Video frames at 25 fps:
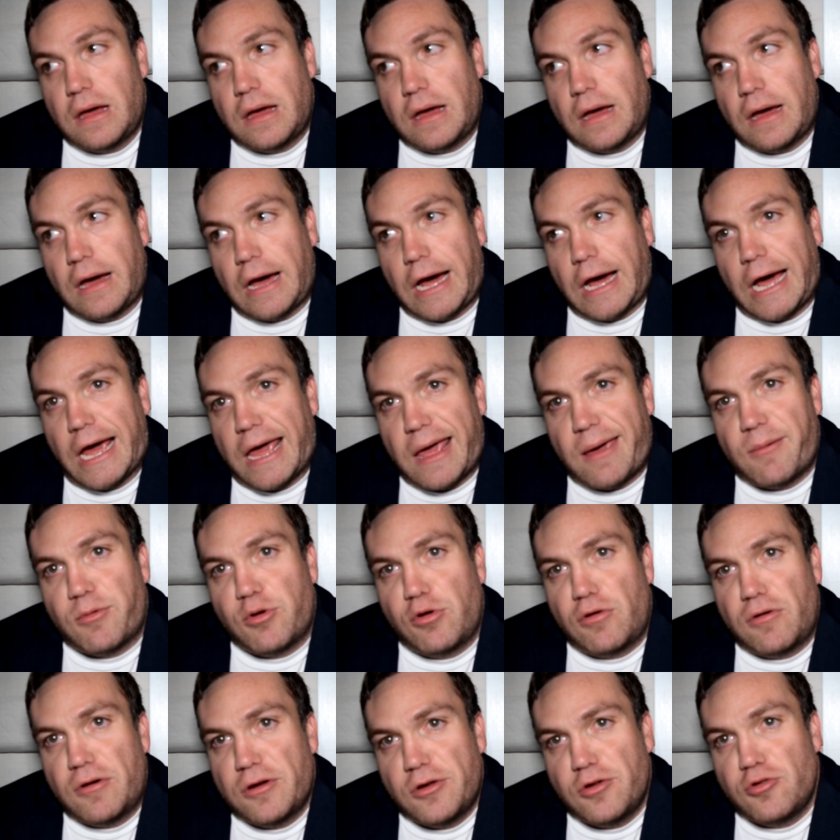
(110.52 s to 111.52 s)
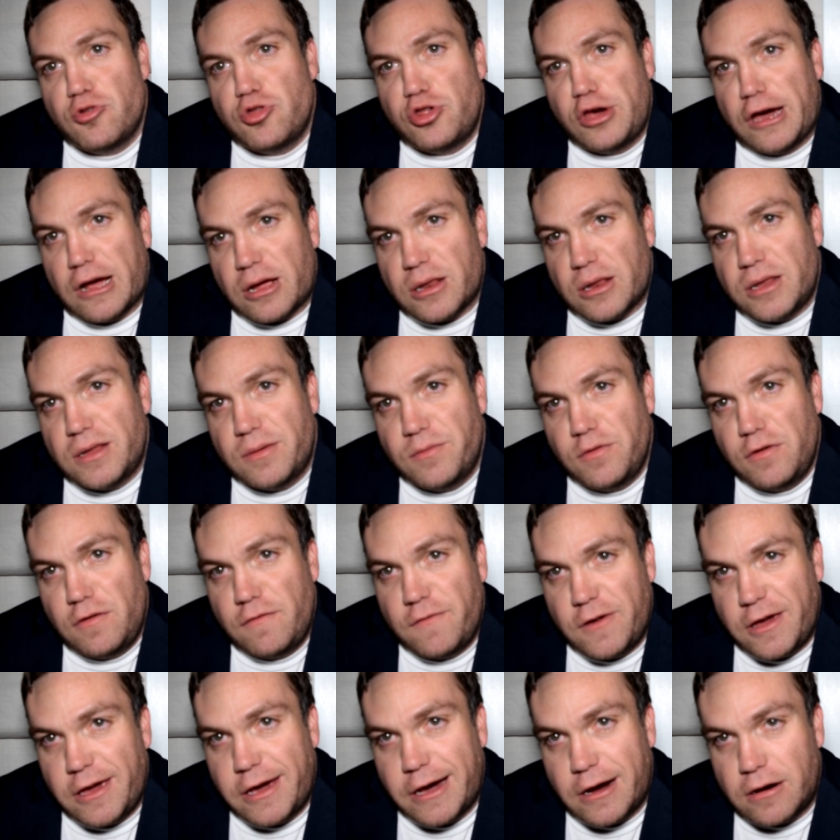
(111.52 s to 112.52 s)
I am going to check the
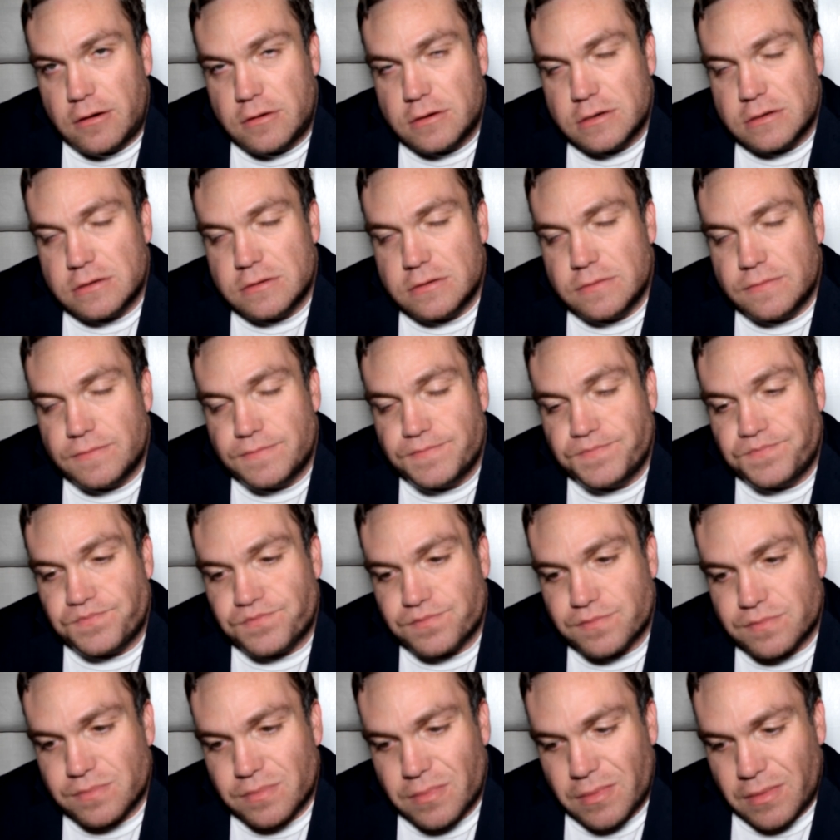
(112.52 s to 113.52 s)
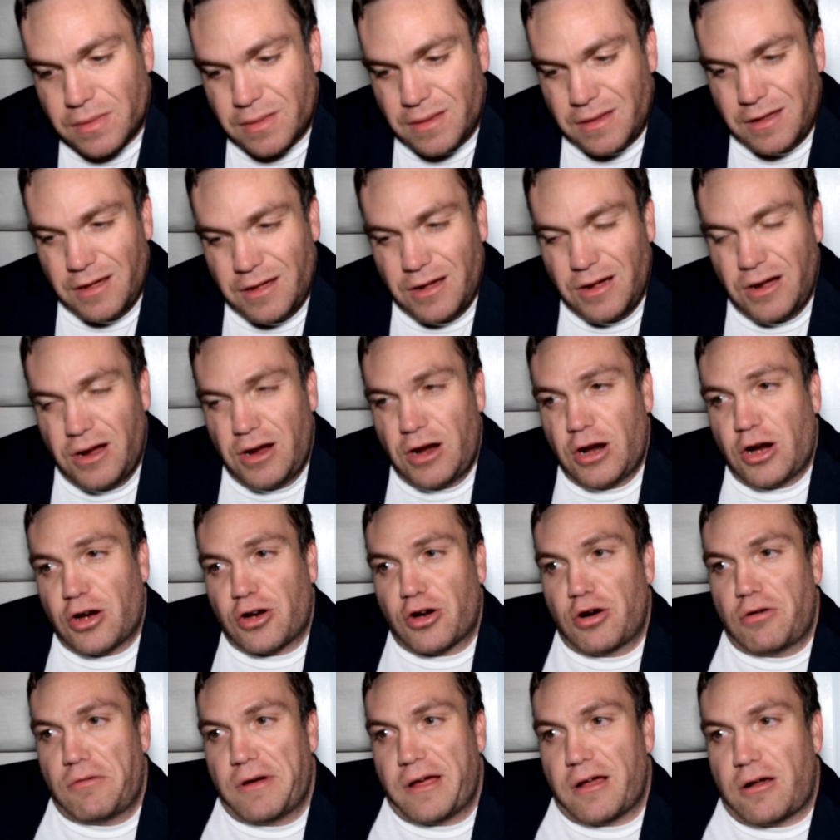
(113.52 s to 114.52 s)
movie out.
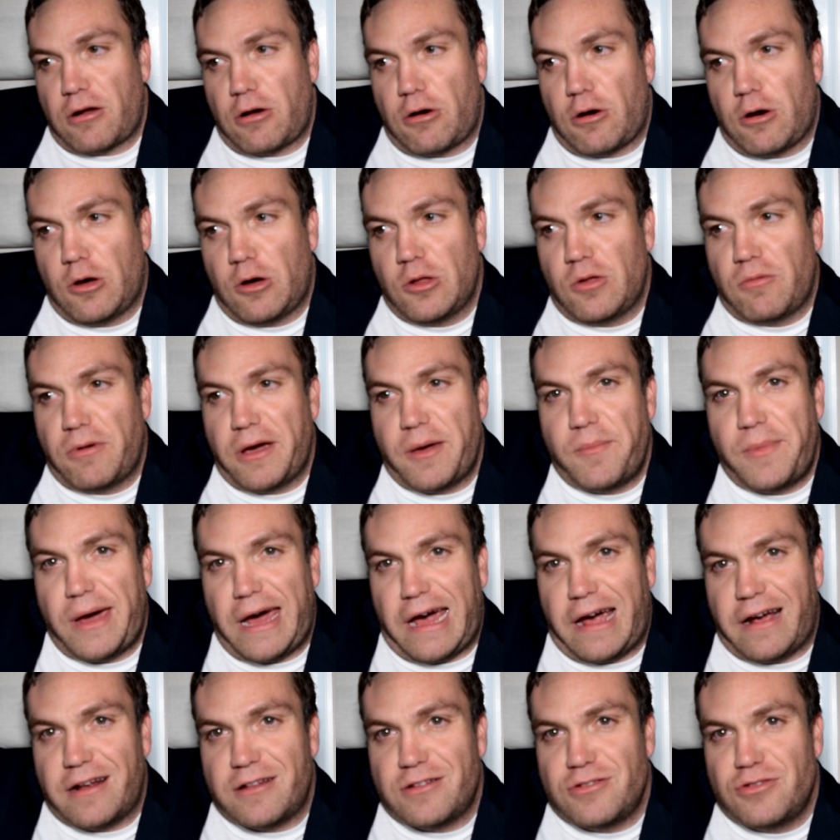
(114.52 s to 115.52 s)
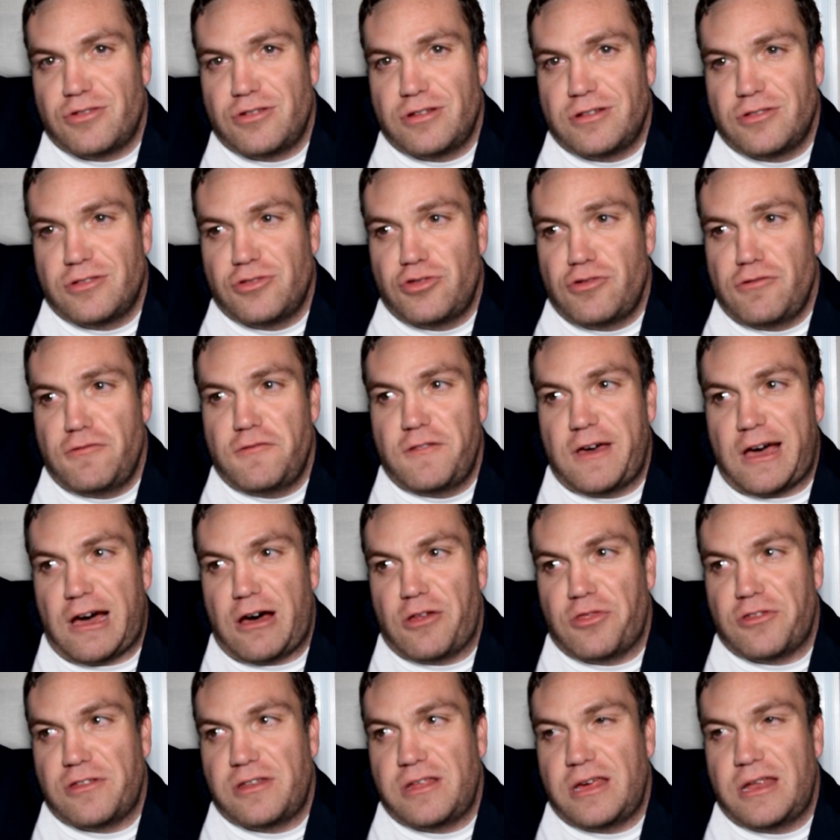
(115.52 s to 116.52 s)
Going all the way back in
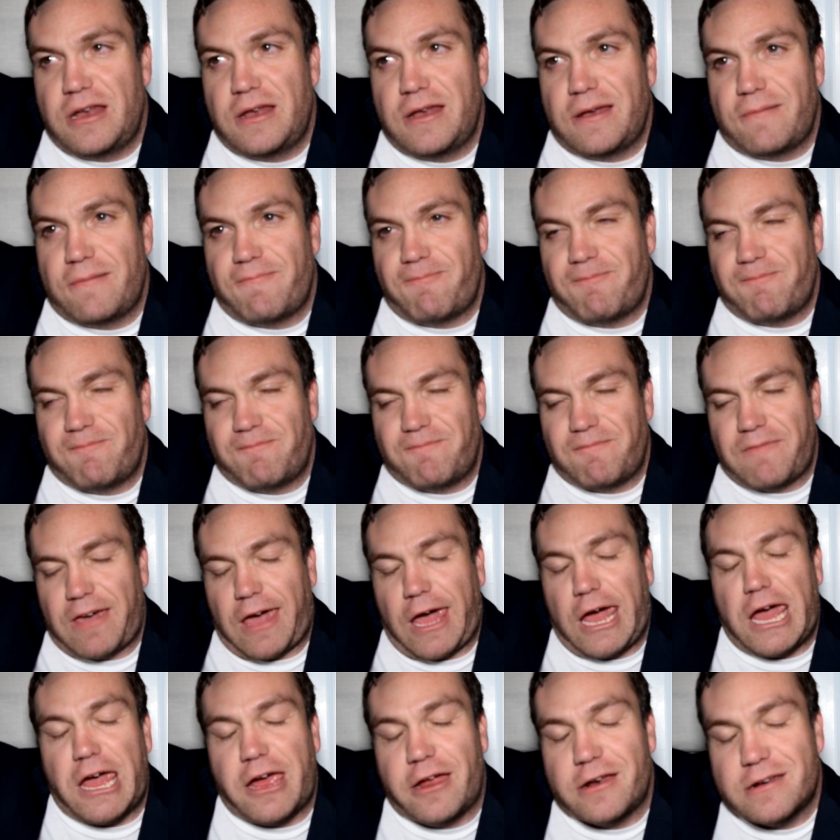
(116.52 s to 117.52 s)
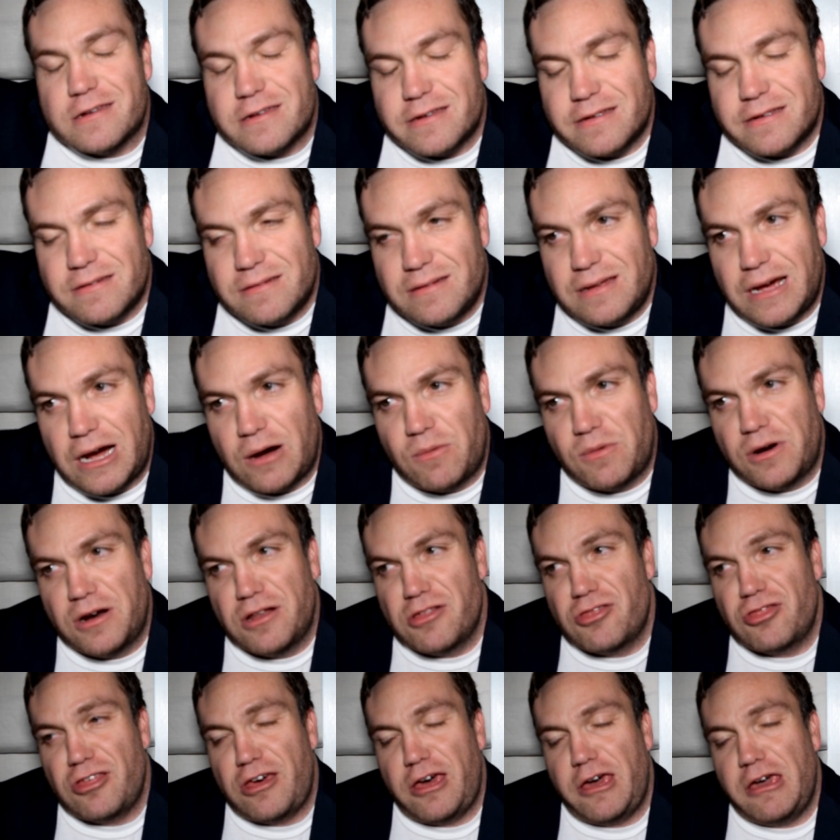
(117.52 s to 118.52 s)
2008, I want to
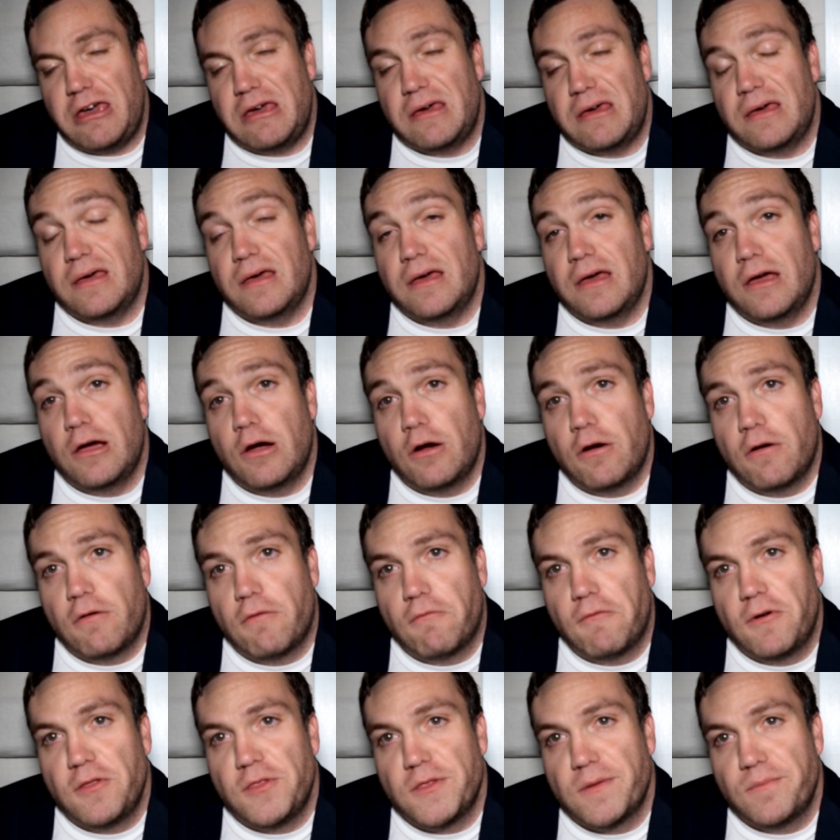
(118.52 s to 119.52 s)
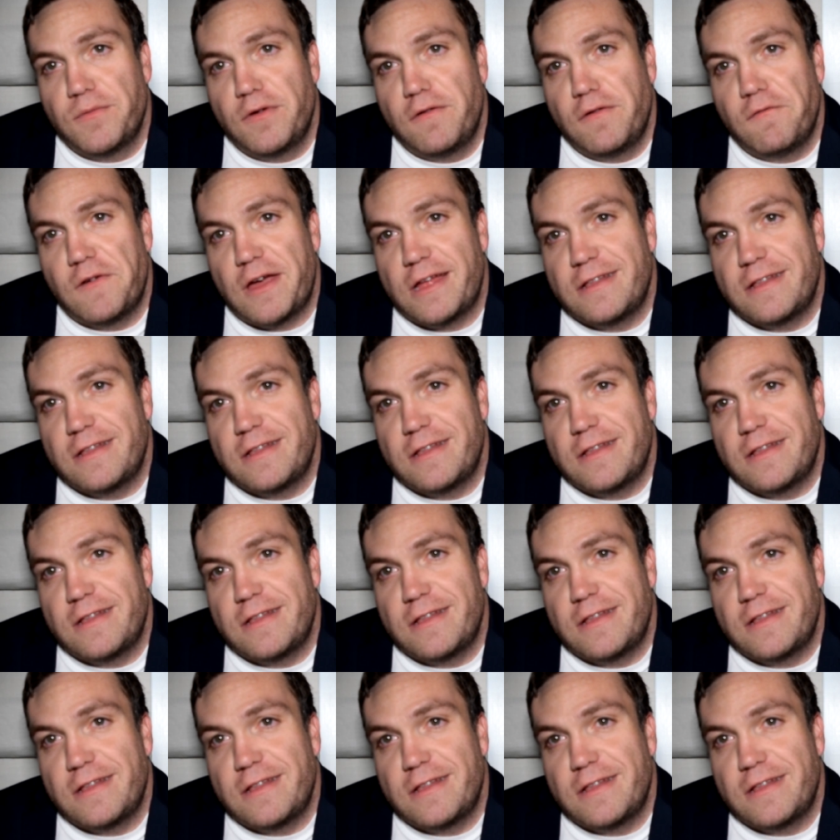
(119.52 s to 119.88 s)
say, with the movie